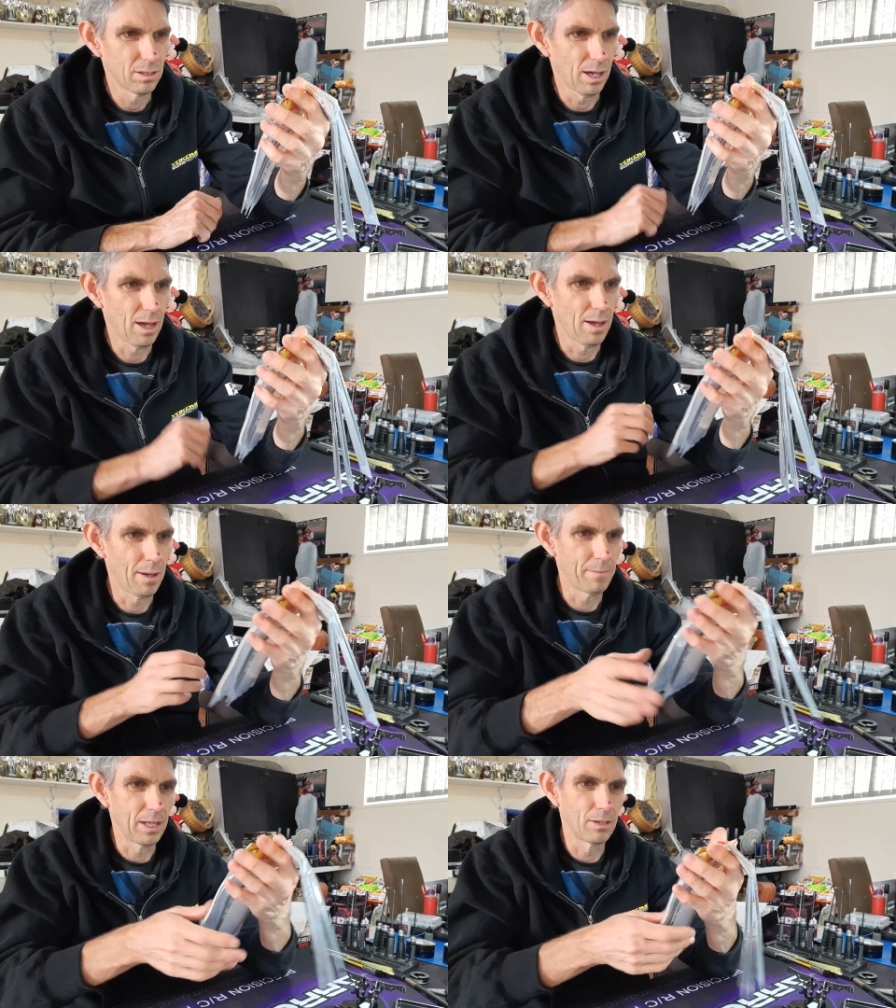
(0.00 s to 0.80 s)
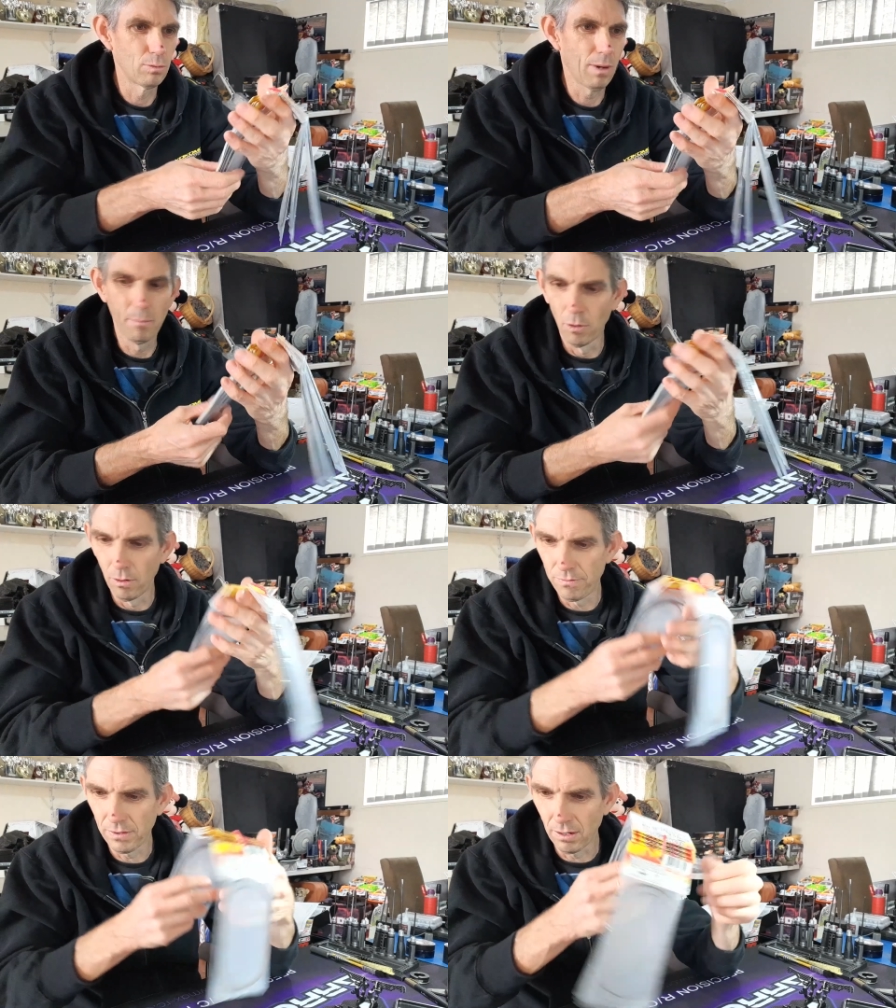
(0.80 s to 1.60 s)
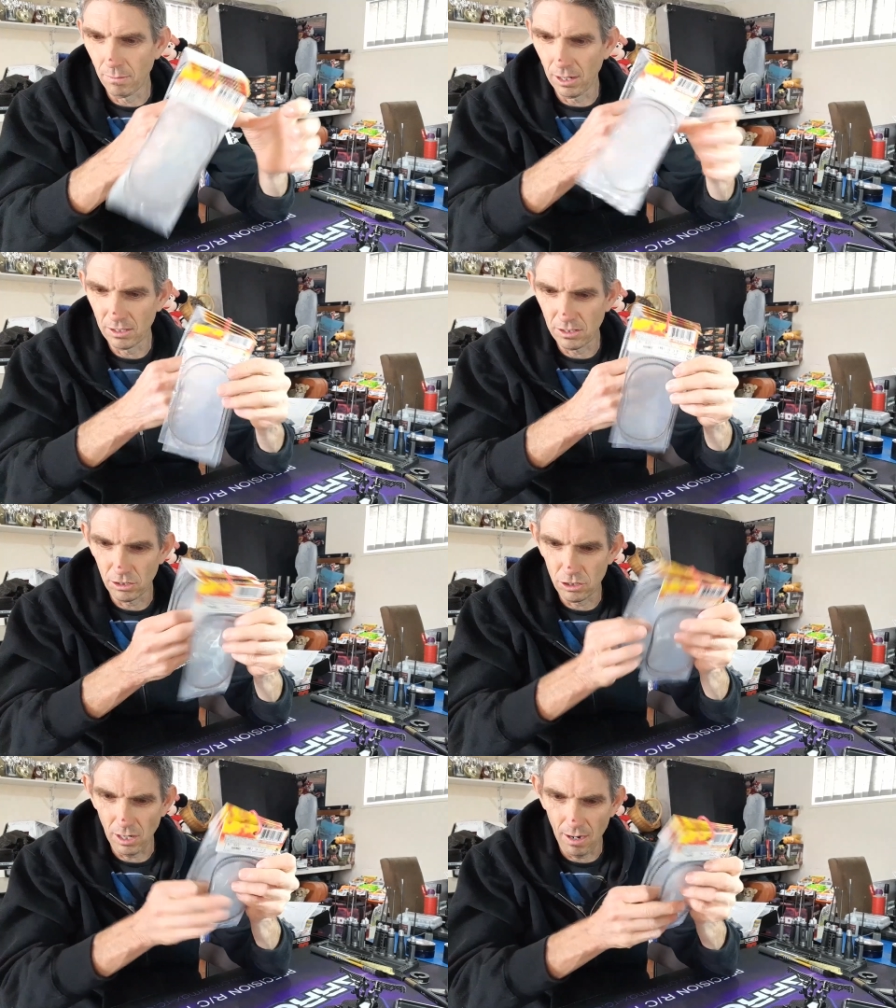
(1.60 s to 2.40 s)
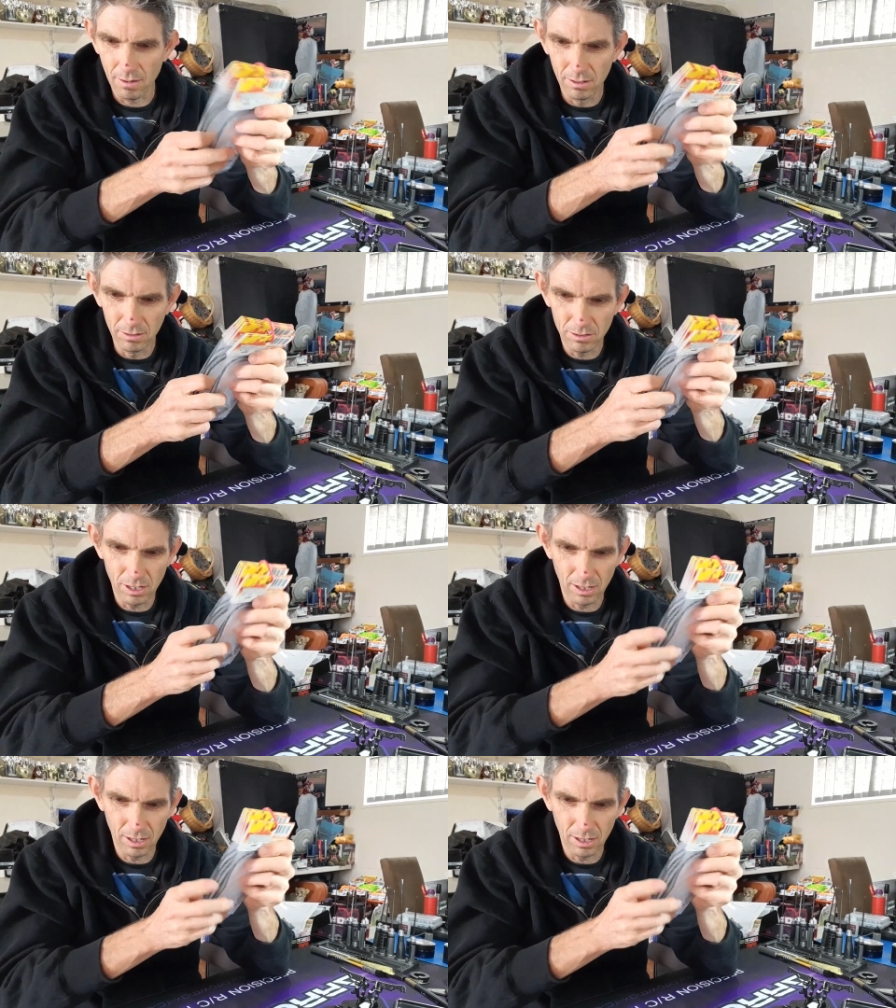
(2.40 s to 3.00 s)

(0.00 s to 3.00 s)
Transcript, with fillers: Uh, there's one more thing I wanted to show you.